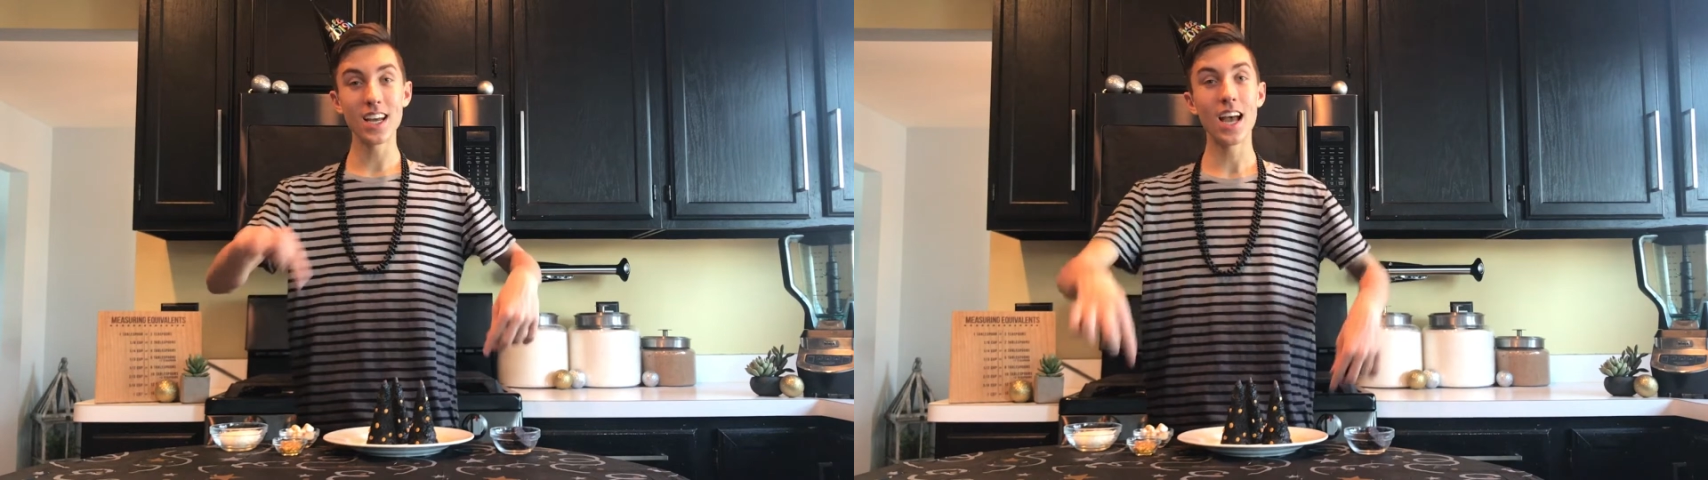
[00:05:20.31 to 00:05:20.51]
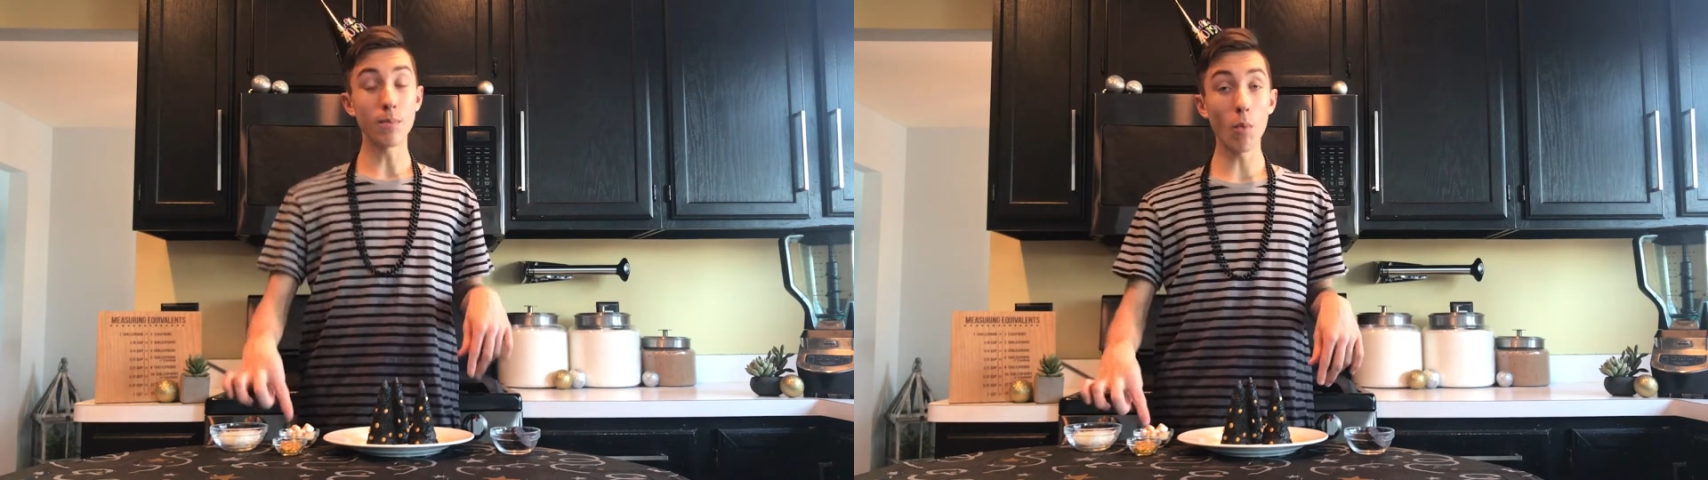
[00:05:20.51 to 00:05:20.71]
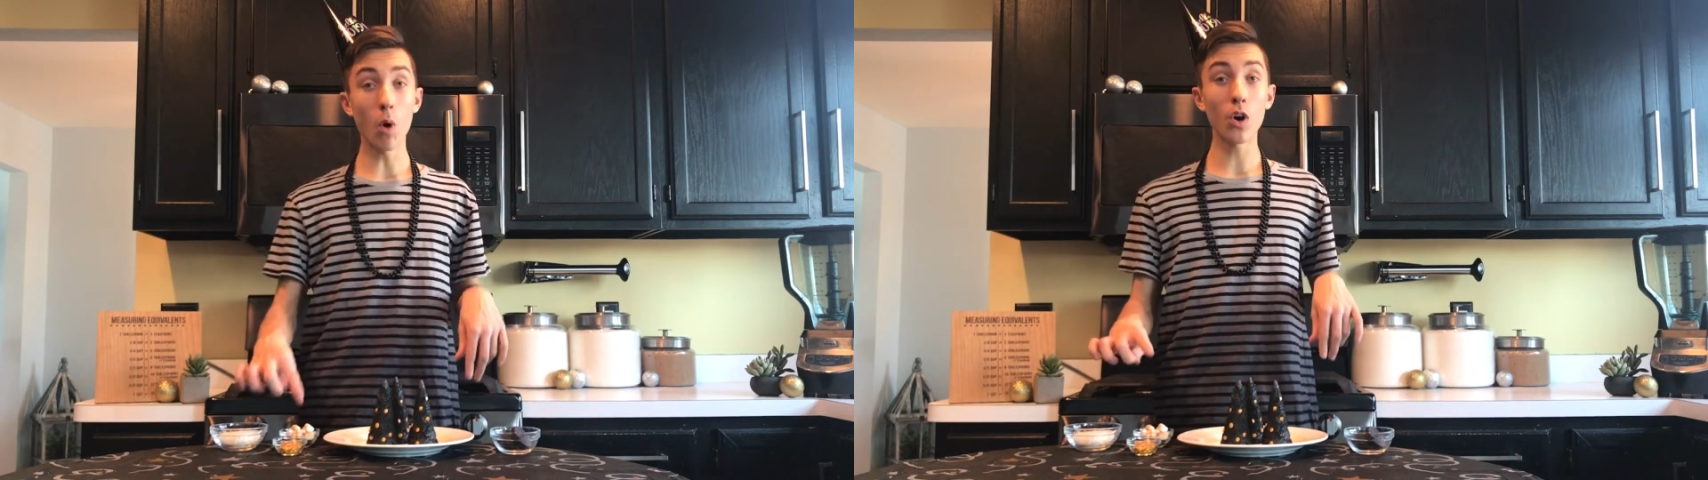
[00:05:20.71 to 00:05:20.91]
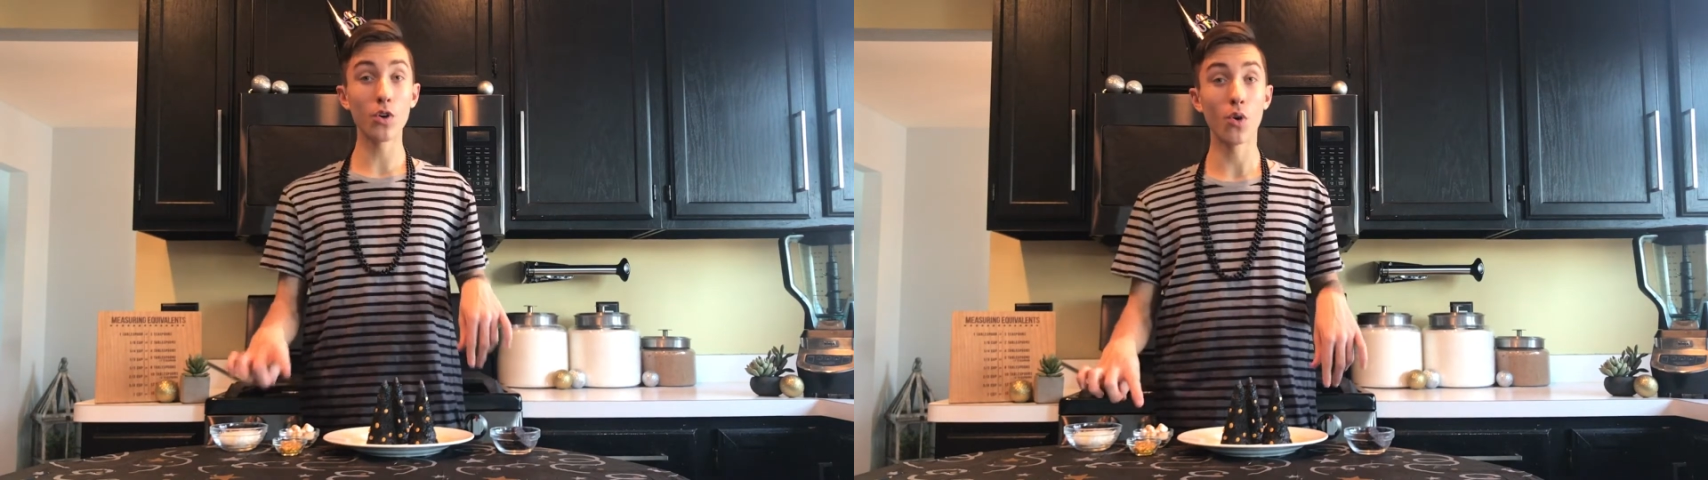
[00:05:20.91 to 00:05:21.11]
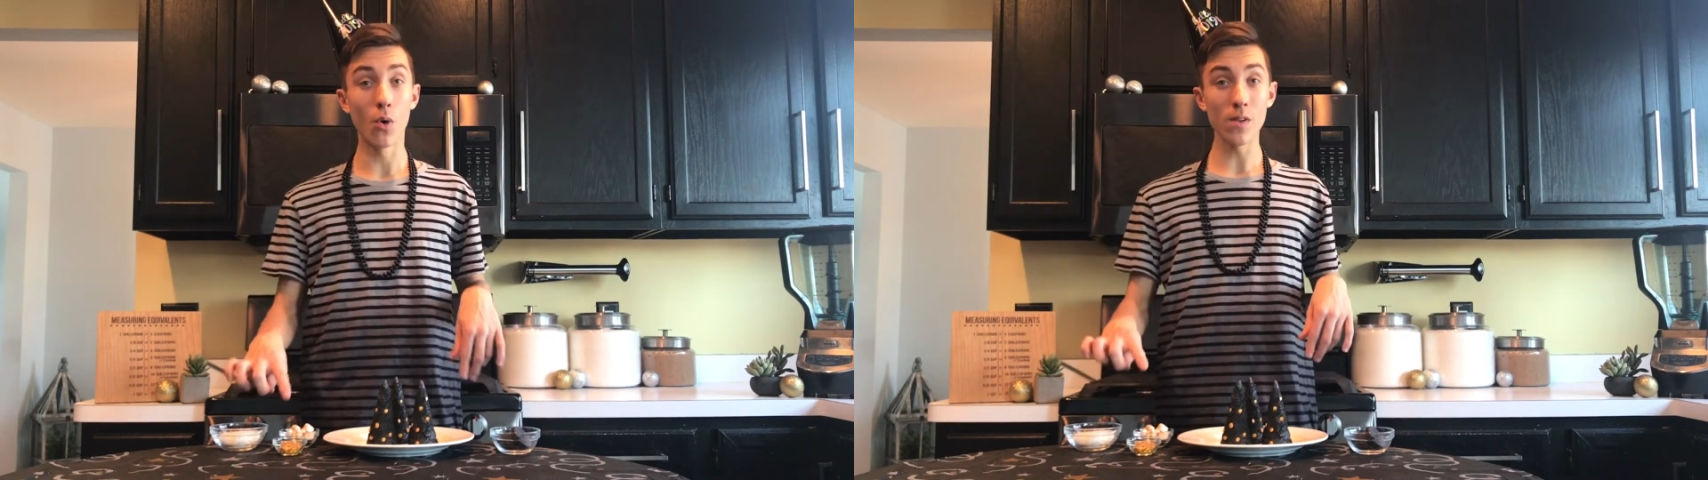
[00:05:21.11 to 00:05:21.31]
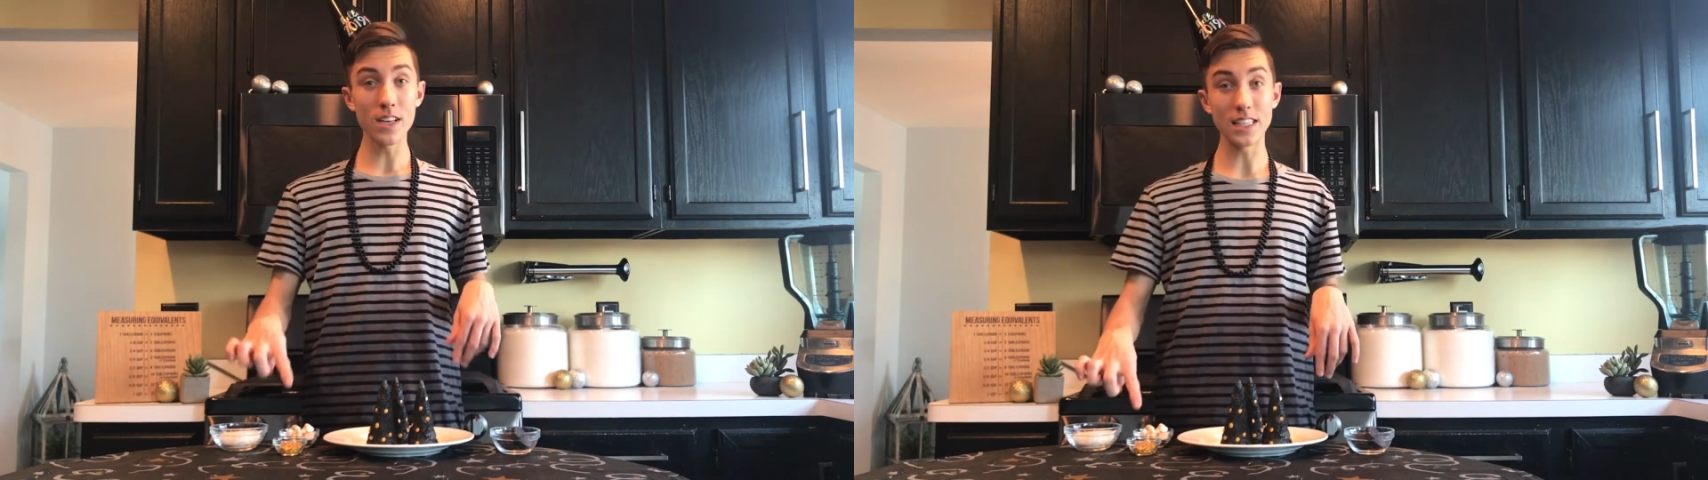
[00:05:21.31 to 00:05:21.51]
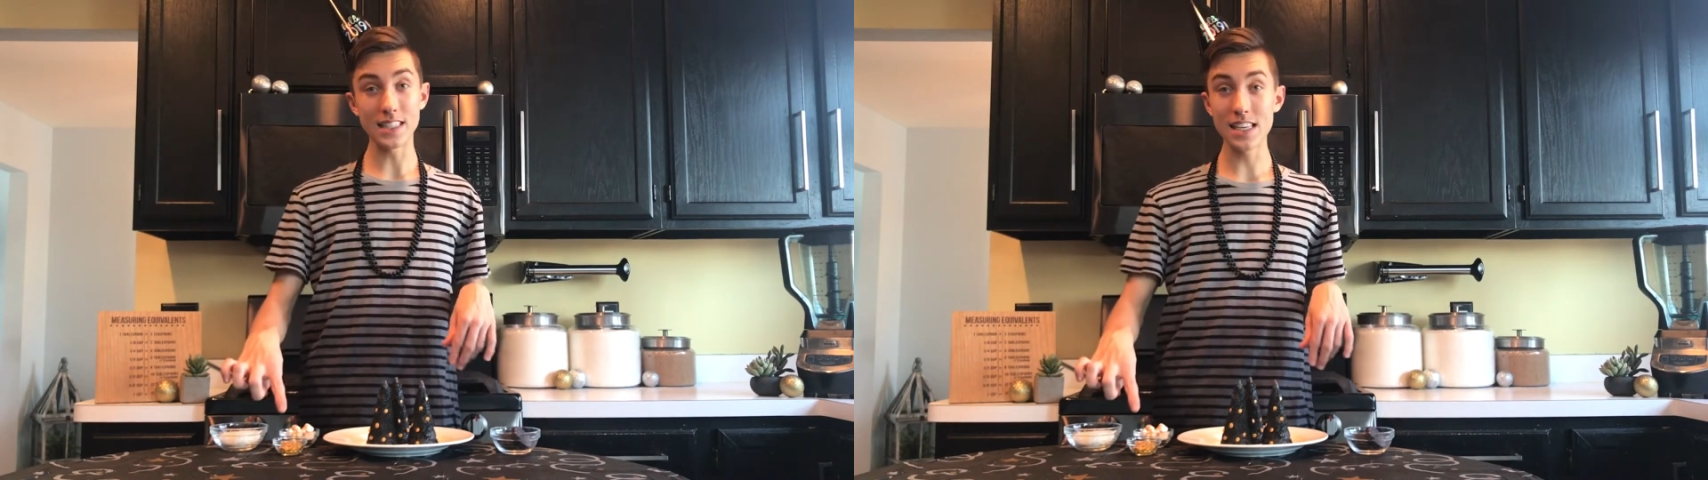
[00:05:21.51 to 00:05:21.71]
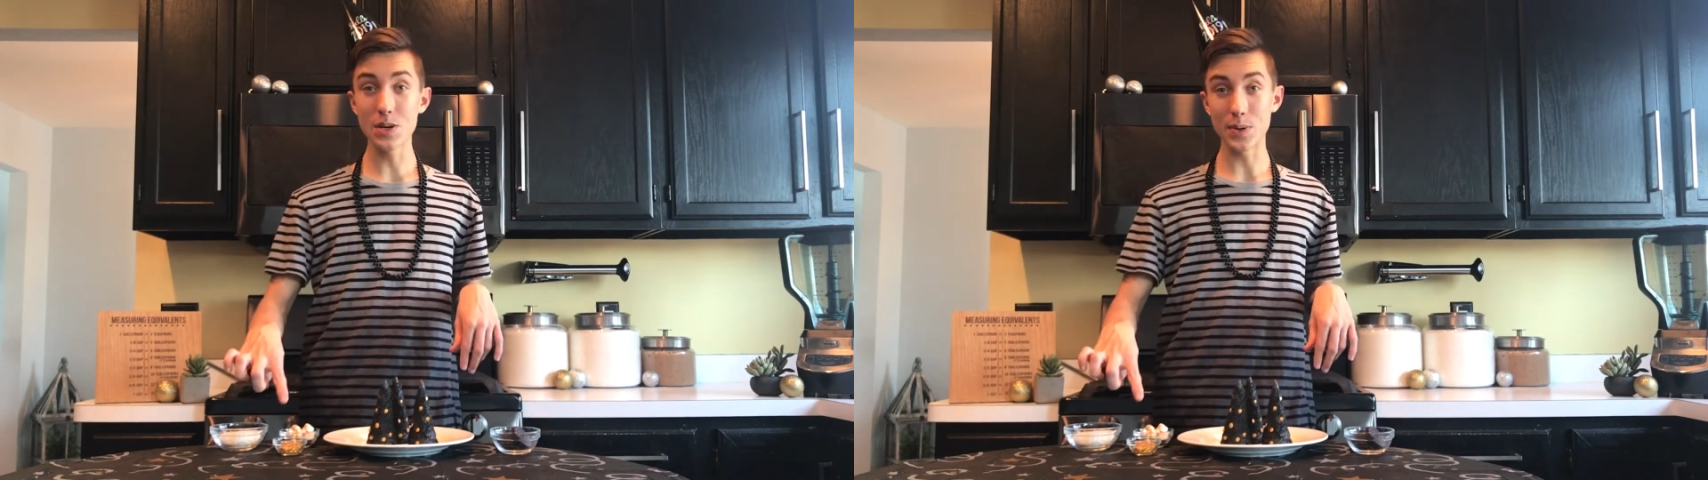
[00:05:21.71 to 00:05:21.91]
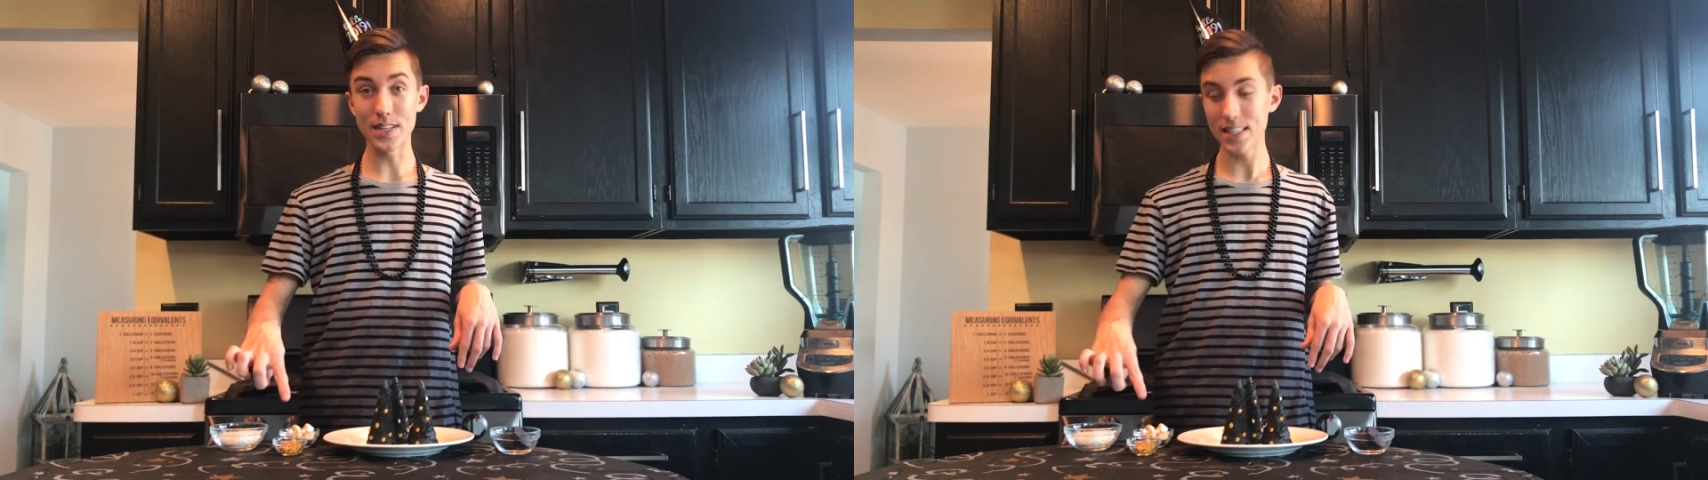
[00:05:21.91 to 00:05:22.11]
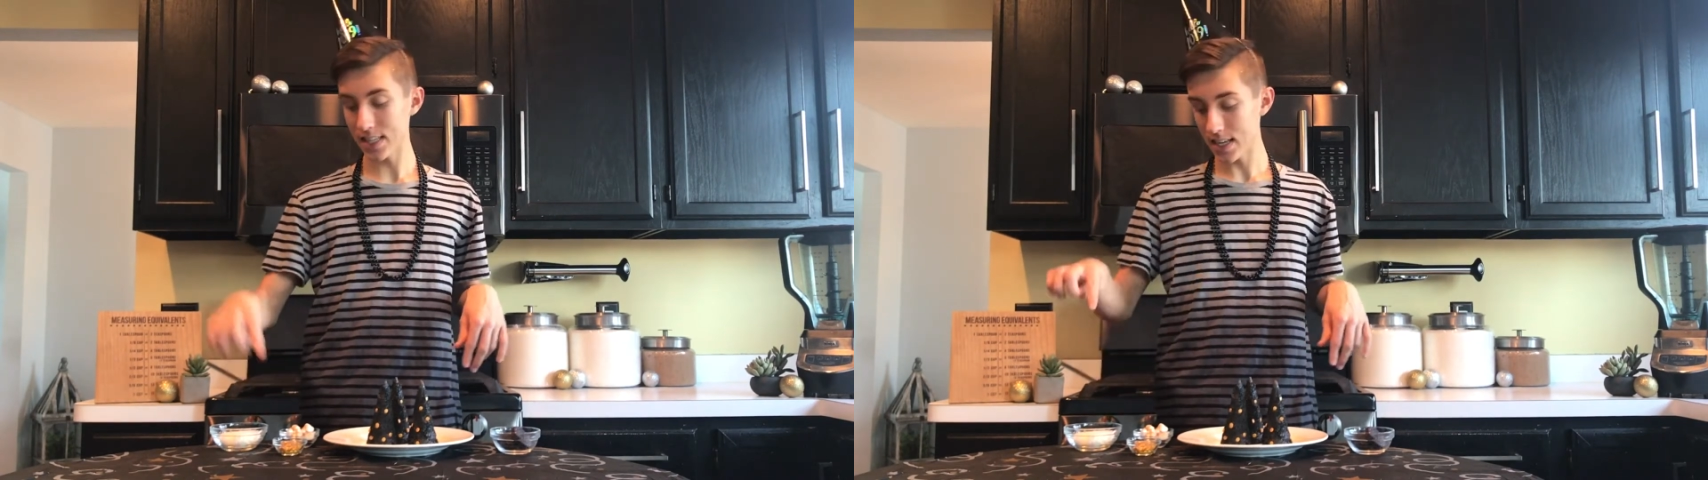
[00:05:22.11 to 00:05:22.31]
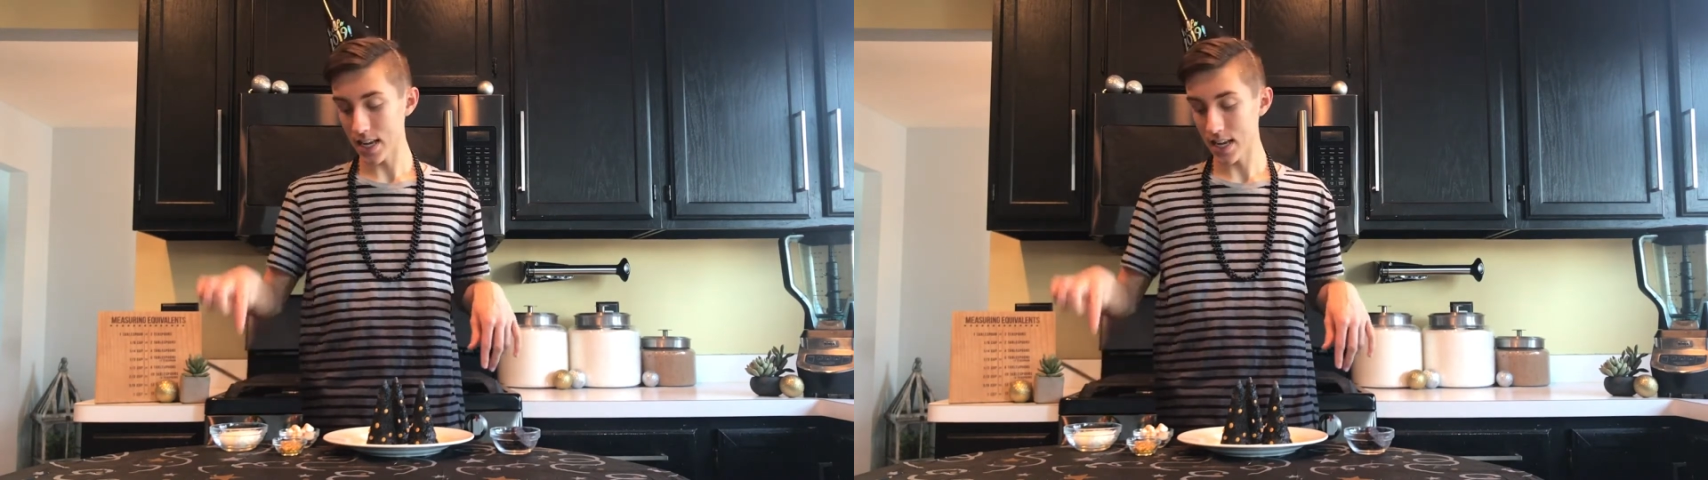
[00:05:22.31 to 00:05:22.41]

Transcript: some more gold sequins,